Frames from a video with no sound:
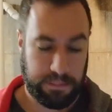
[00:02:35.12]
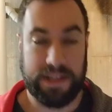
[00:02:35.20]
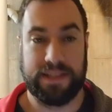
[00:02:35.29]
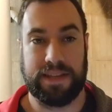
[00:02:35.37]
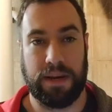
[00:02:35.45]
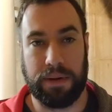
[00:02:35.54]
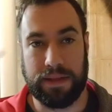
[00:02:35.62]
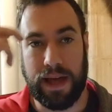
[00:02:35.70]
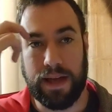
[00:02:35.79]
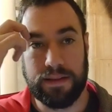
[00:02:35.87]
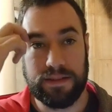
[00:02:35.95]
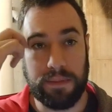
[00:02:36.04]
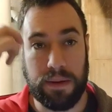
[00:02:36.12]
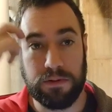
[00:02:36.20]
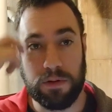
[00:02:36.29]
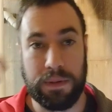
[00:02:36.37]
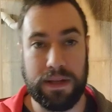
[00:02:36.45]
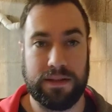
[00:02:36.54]
basic setup like that. Sometimes
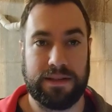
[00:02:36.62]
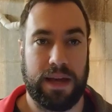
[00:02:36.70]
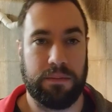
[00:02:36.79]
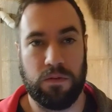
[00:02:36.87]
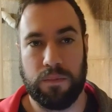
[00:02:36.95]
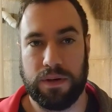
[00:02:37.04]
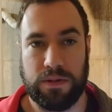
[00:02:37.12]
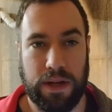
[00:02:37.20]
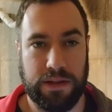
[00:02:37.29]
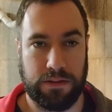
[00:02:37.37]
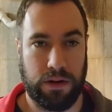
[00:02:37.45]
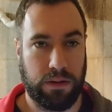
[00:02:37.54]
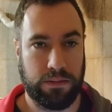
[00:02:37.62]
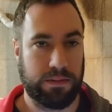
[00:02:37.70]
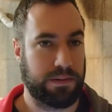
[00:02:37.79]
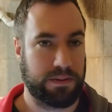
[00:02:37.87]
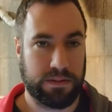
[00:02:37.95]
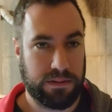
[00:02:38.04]
you repeat the same movement 2 days in a row.
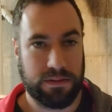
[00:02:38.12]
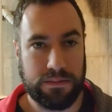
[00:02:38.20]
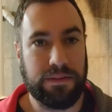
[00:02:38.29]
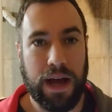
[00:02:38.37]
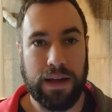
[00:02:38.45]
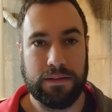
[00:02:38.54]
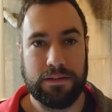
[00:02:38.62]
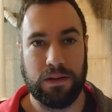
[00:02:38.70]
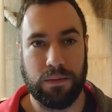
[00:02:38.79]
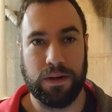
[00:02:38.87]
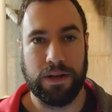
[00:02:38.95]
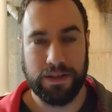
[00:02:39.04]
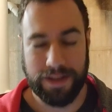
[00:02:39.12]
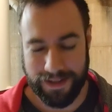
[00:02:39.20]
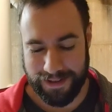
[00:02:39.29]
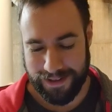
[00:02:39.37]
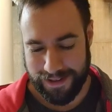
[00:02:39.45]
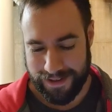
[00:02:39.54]
It's fine, don't worry.
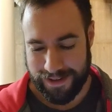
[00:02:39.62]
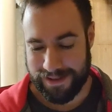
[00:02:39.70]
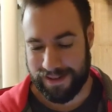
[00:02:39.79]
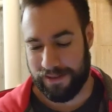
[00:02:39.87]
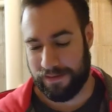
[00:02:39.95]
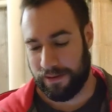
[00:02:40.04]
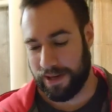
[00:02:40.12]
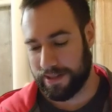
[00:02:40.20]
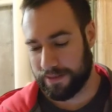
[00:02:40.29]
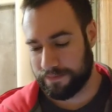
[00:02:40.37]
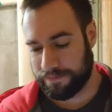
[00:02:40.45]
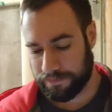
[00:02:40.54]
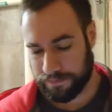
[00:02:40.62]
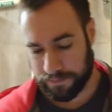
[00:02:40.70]
There for a reason.